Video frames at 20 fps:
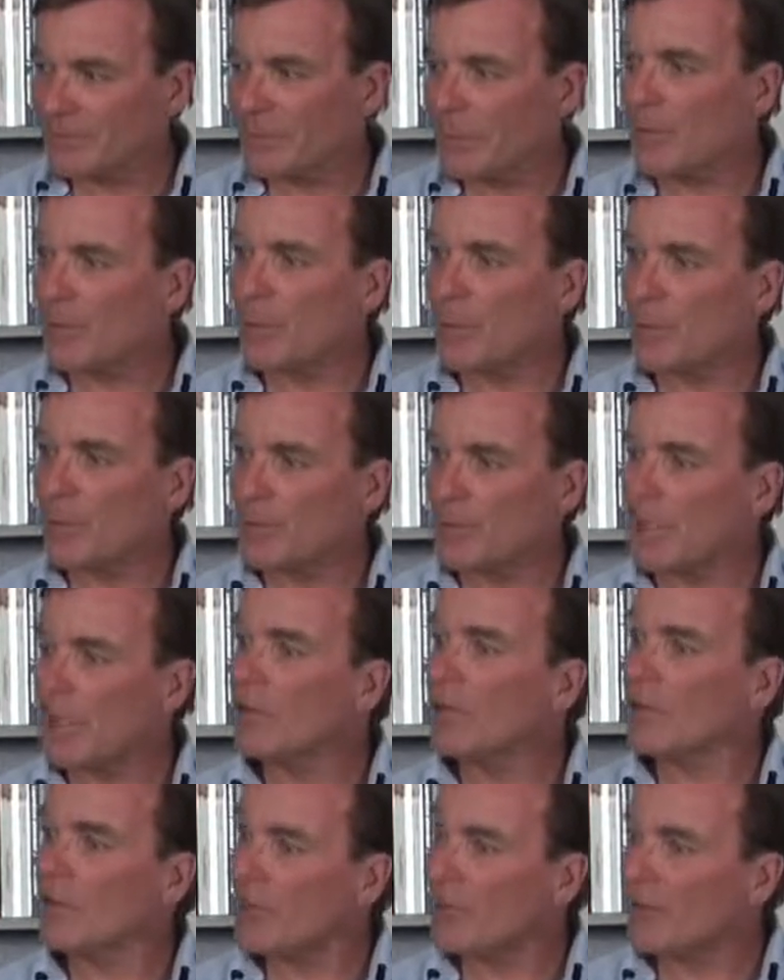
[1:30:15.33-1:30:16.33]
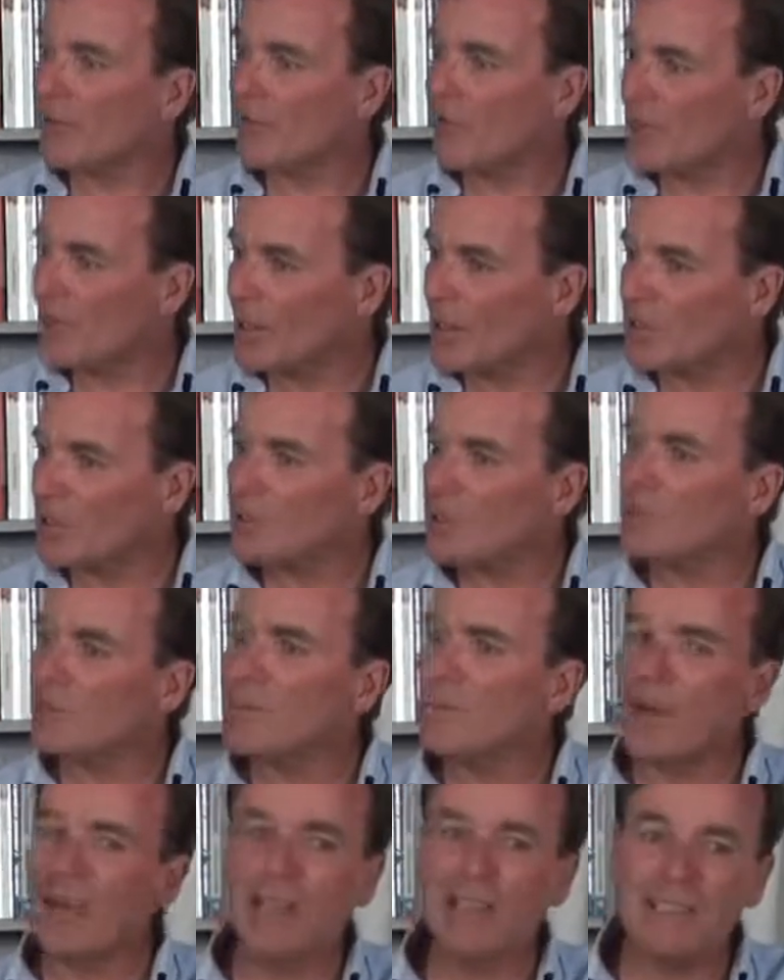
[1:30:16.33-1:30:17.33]
If people say, oh, thank you very much, that's
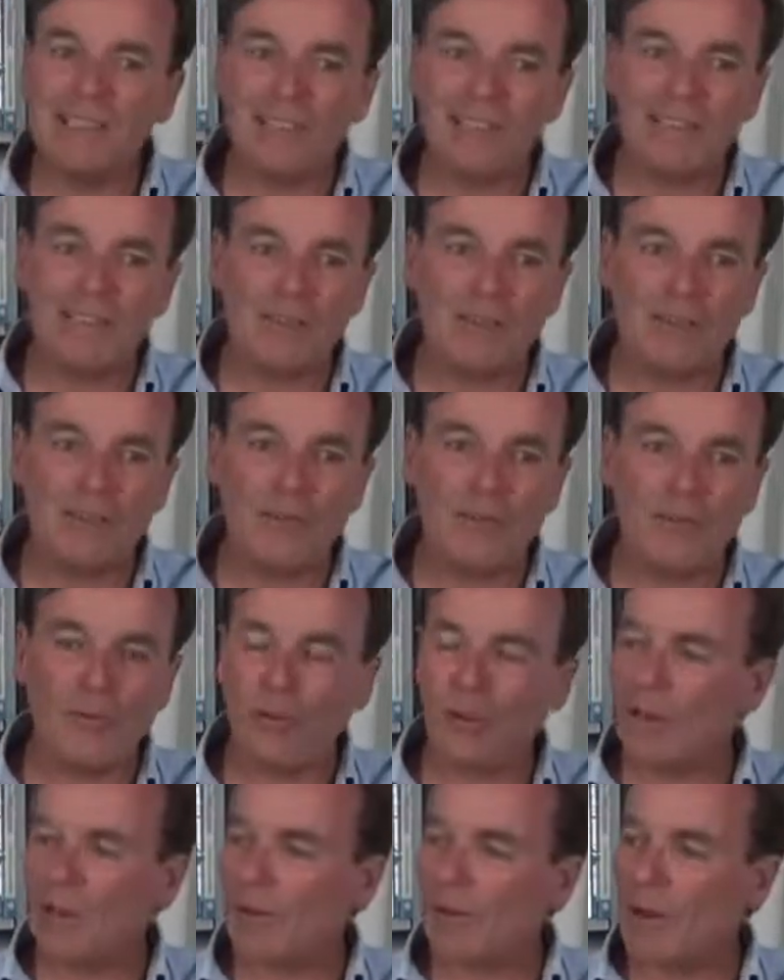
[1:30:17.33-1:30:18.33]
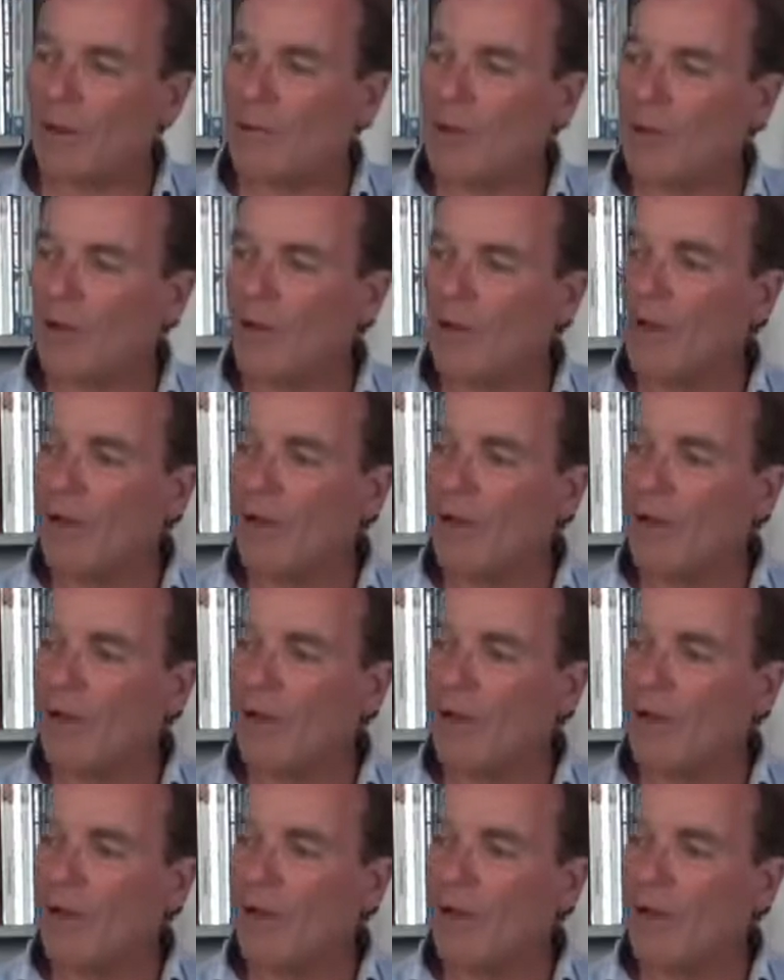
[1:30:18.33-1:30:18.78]
amazing that you give away your grandma.